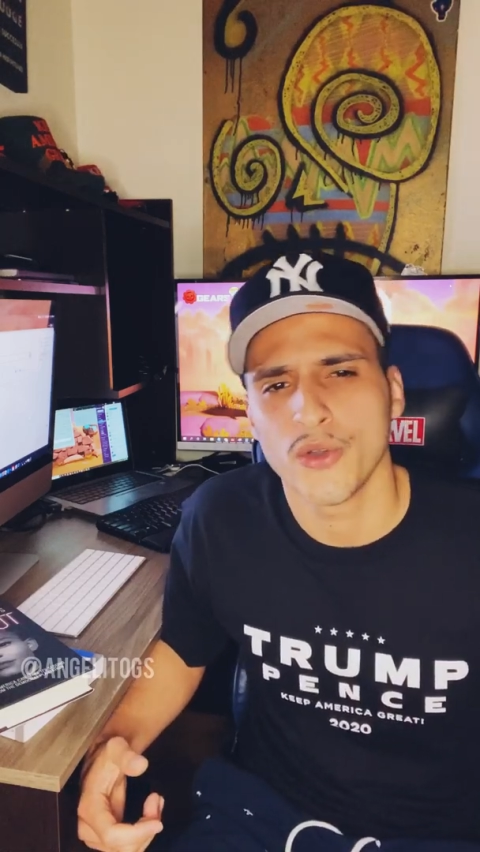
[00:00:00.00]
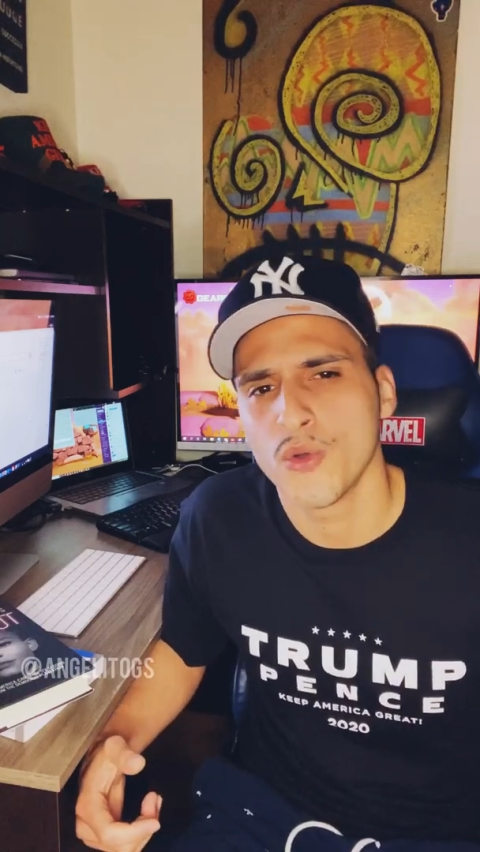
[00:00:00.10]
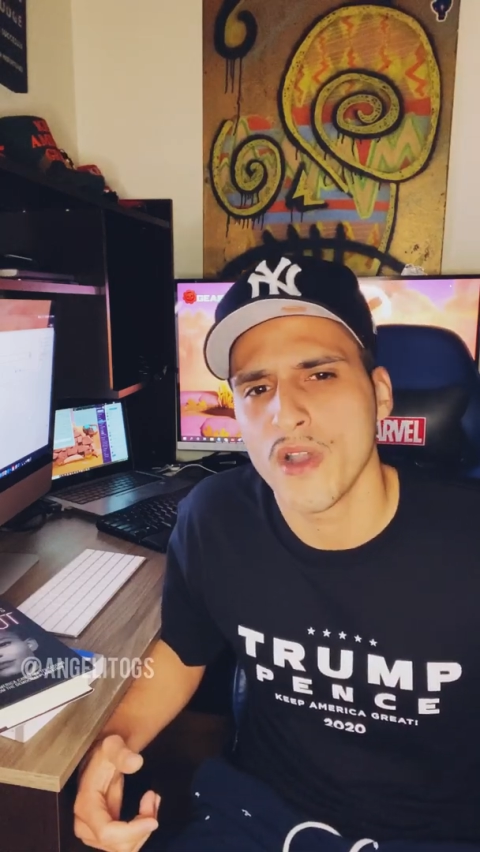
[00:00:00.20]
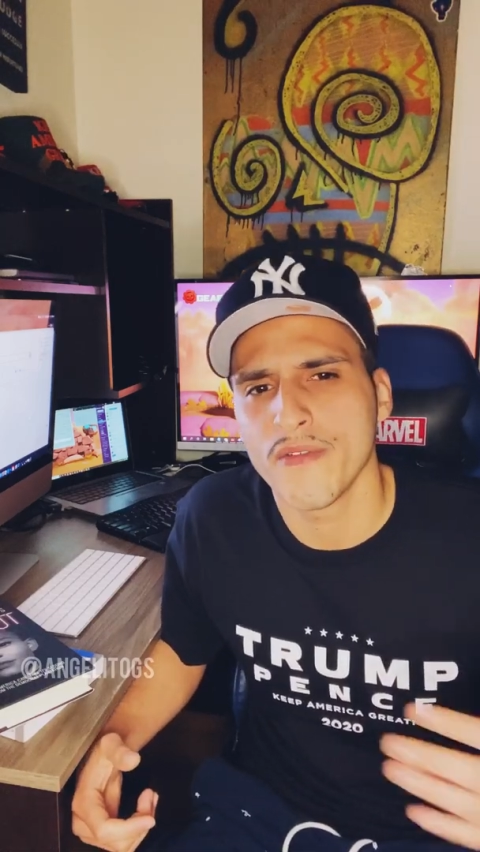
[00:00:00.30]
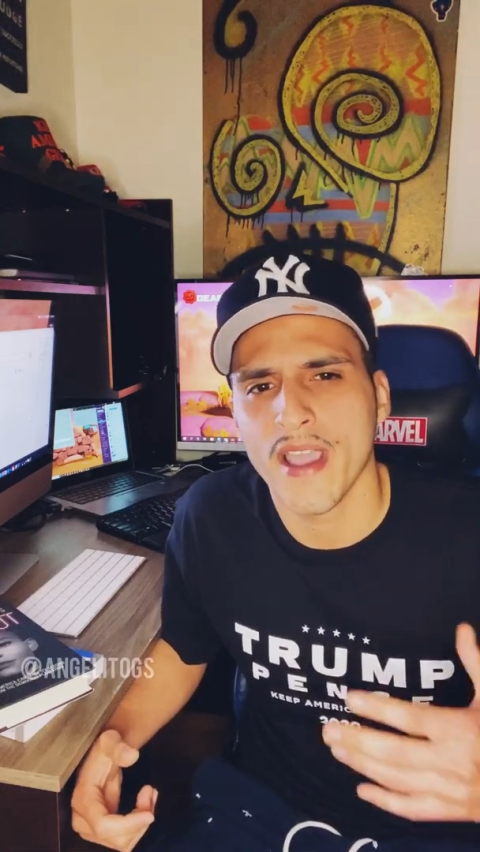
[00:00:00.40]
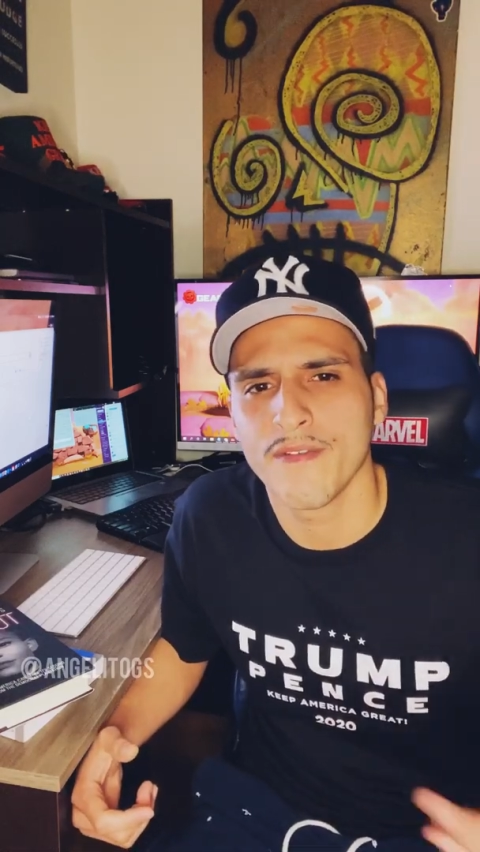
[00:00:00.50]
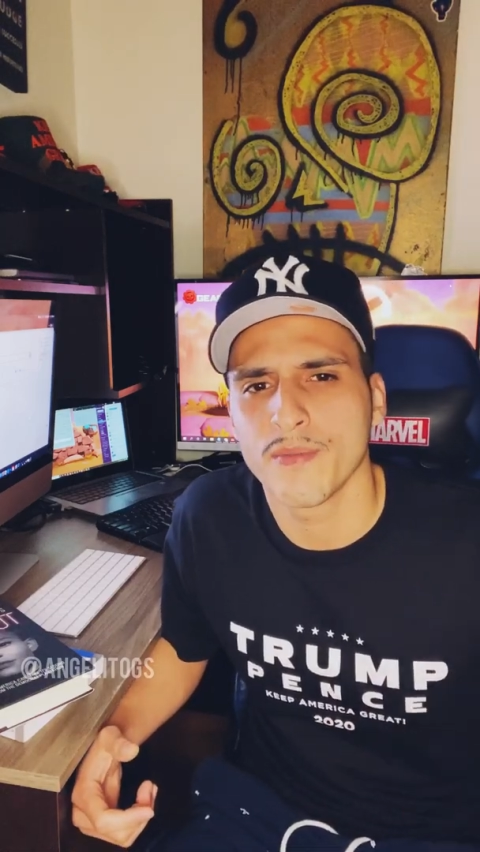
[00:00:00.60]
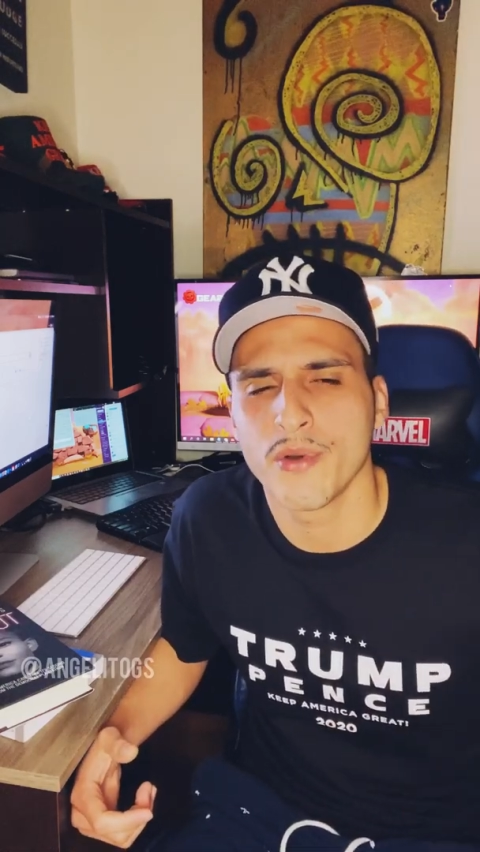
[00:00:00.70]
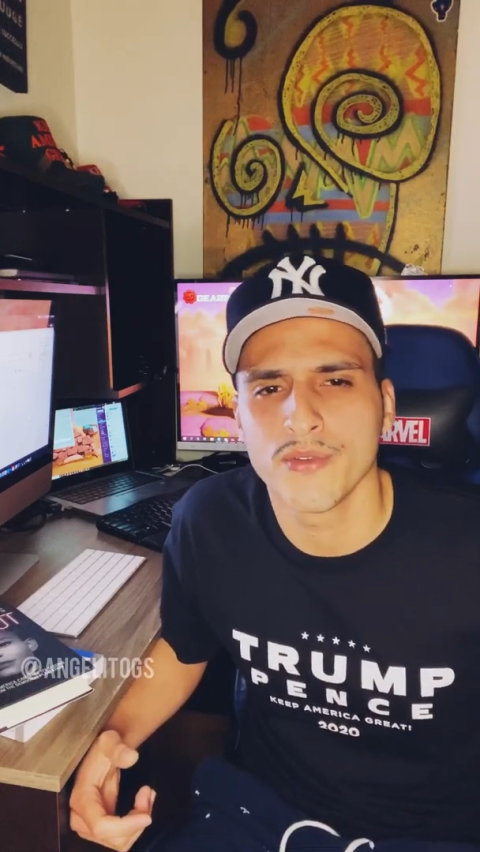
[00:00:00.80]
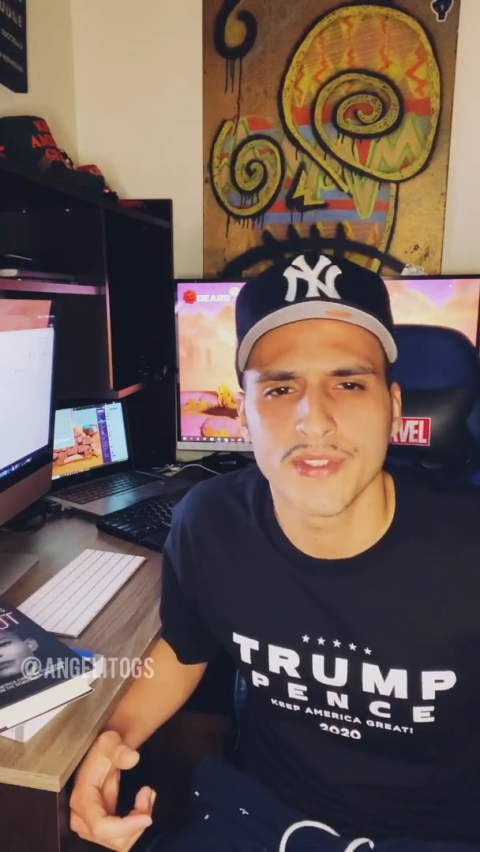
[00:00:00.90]
whoever have
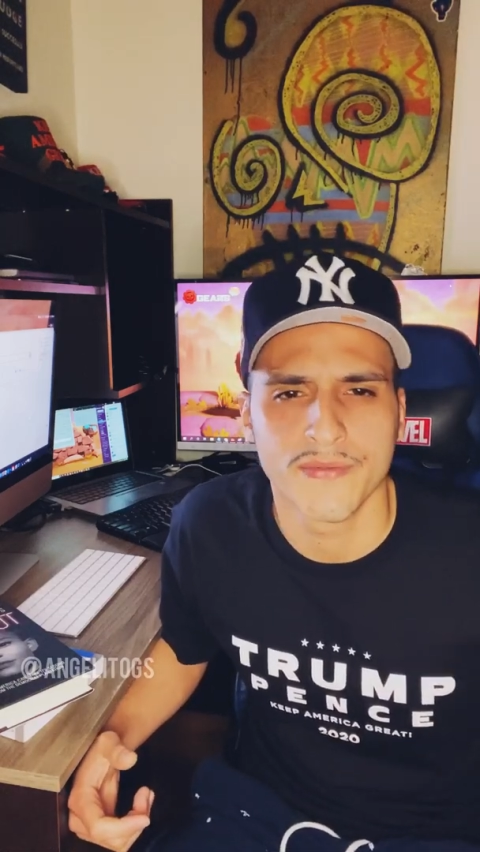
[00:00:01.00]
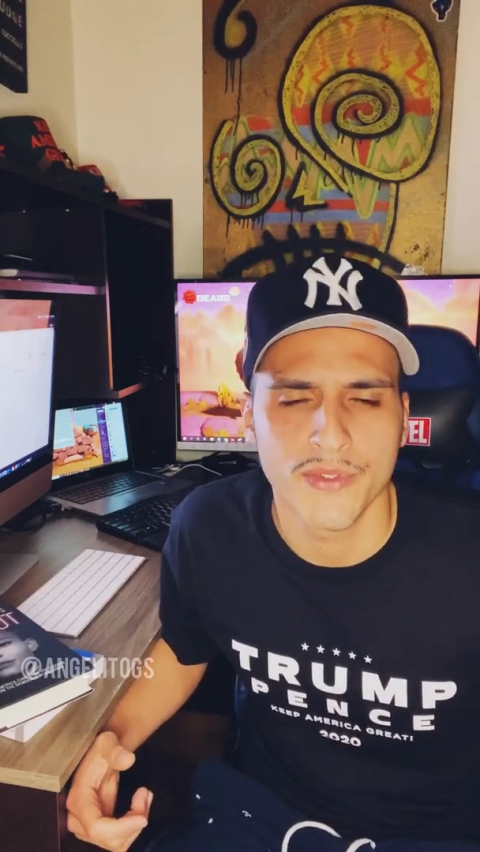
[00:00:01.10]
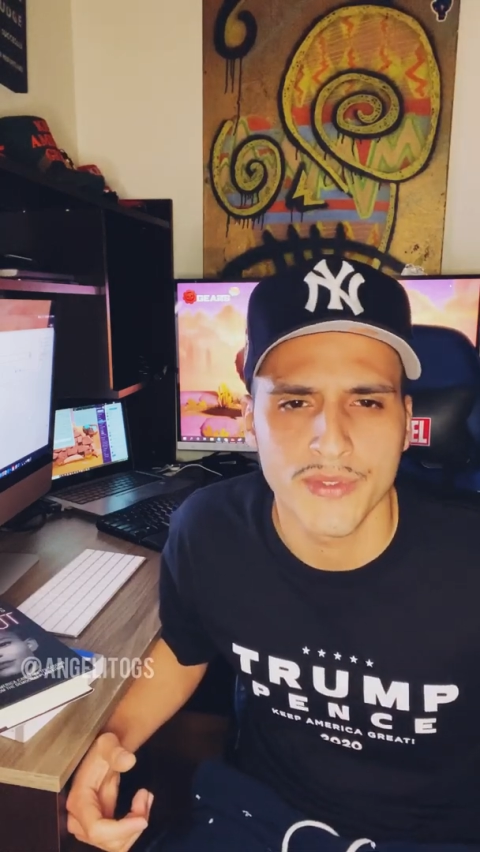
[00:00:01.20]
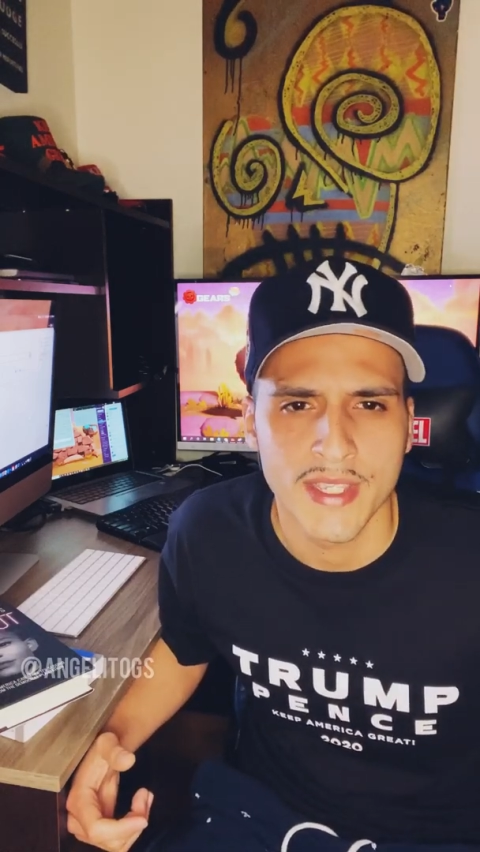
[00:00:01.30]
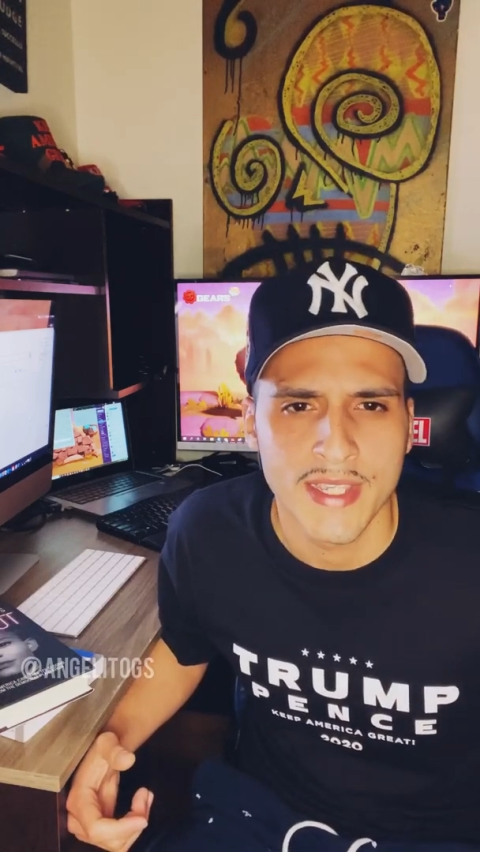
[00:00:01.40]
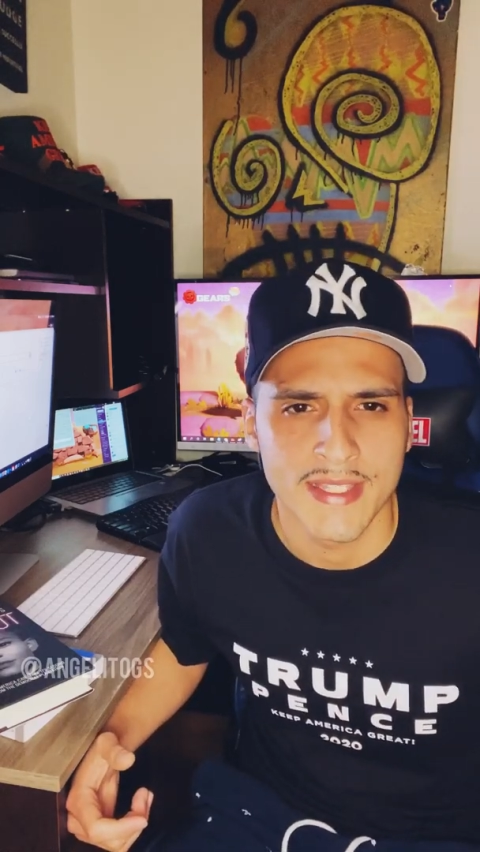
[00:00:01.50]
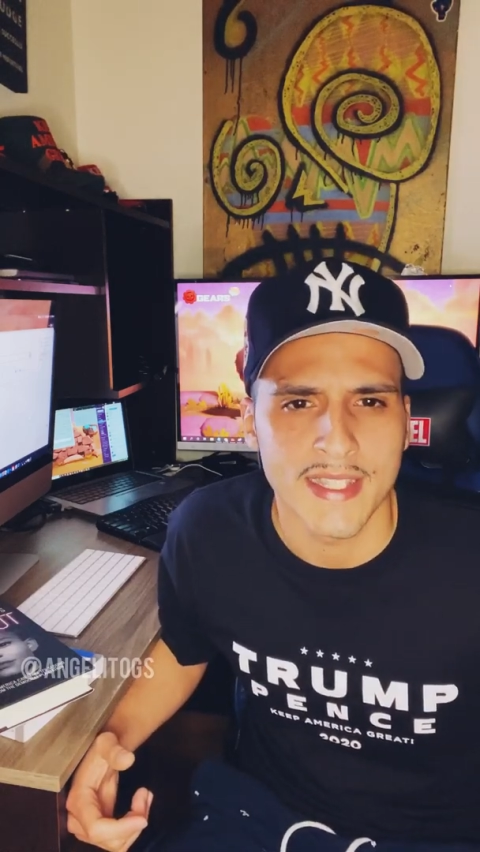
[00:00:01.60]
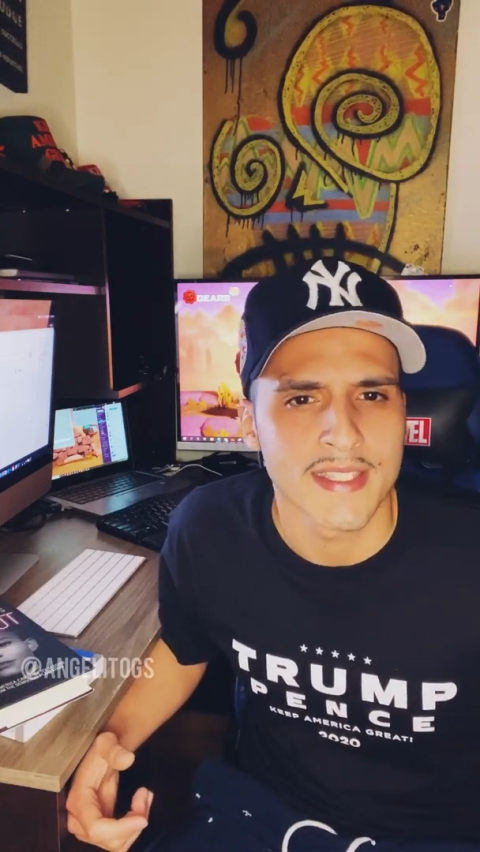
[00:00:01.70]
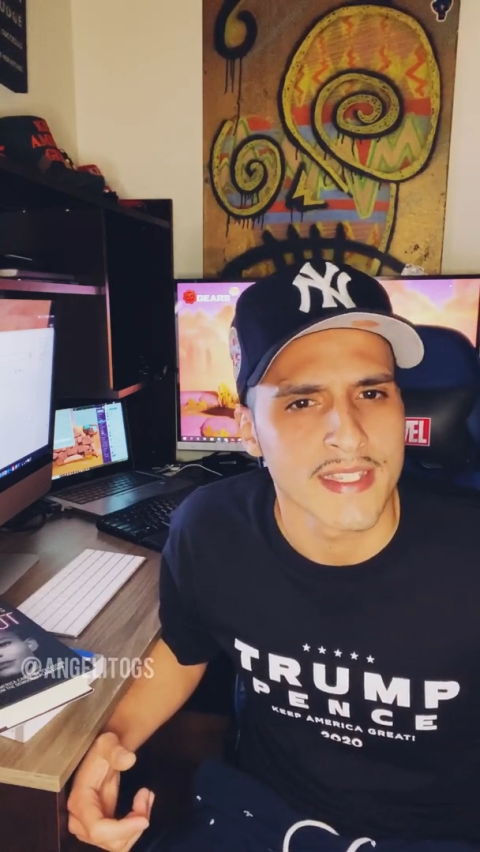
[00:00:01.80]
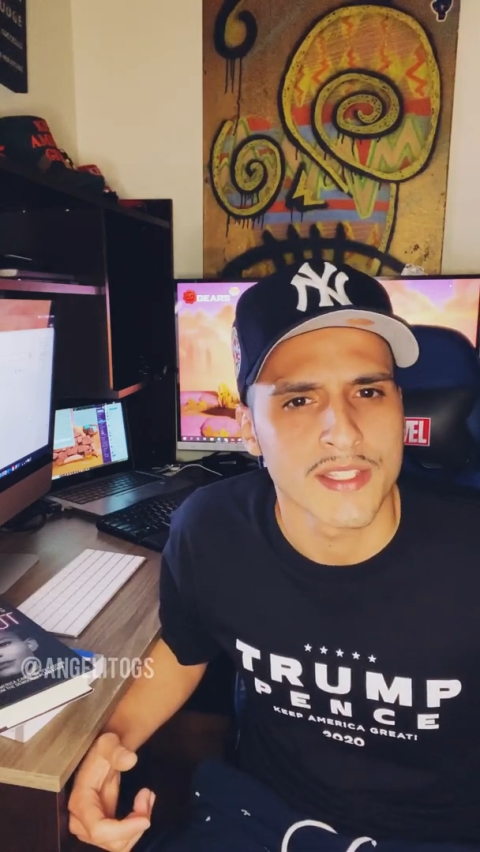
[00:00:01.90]
opposing views, they
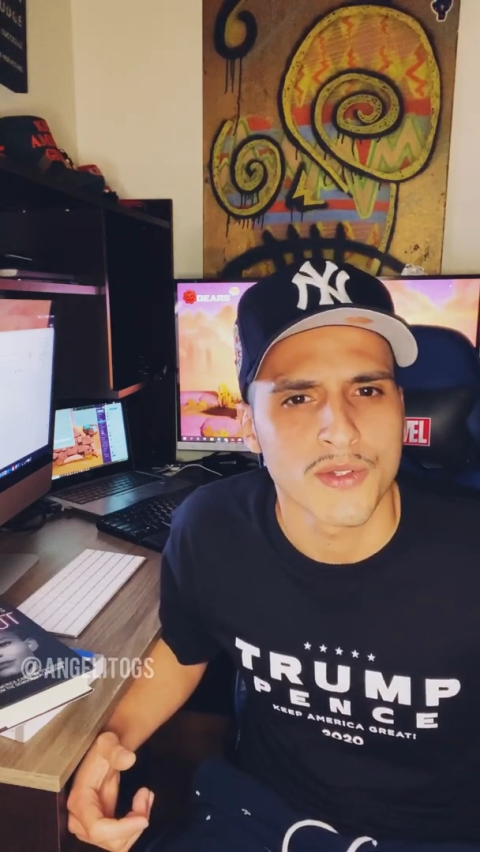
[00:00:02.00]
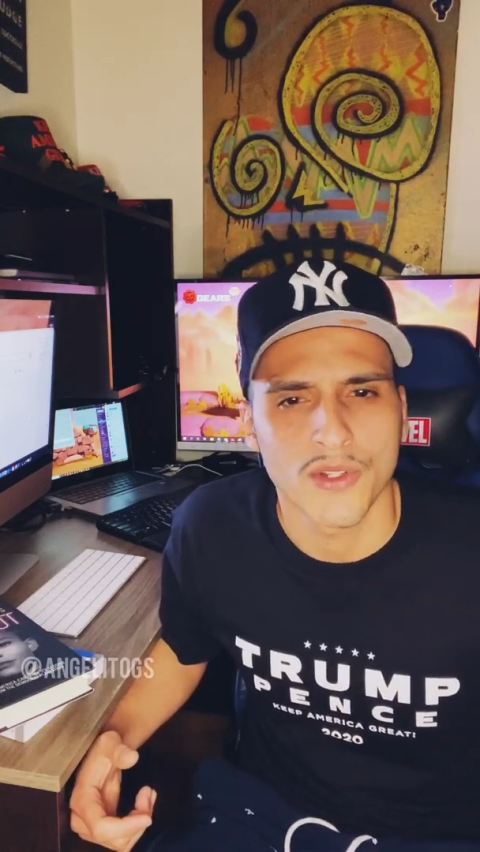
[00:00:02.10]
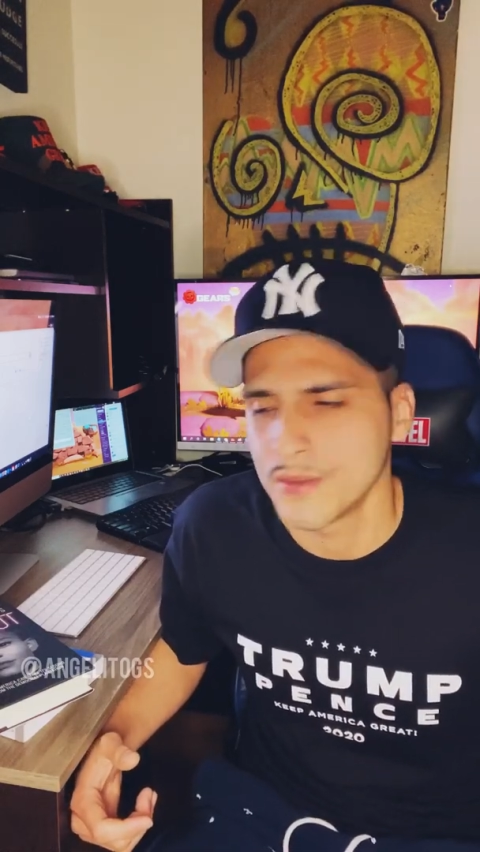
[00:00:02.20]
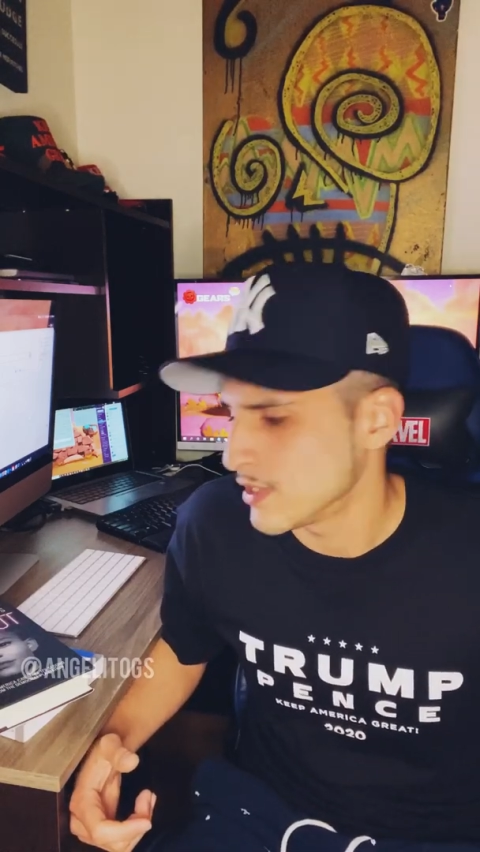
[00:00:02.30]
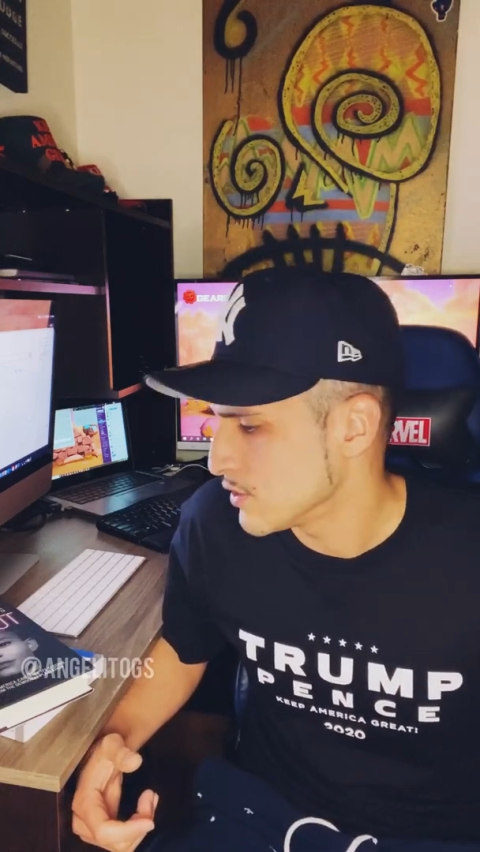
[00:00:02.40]
tend to call him Uncle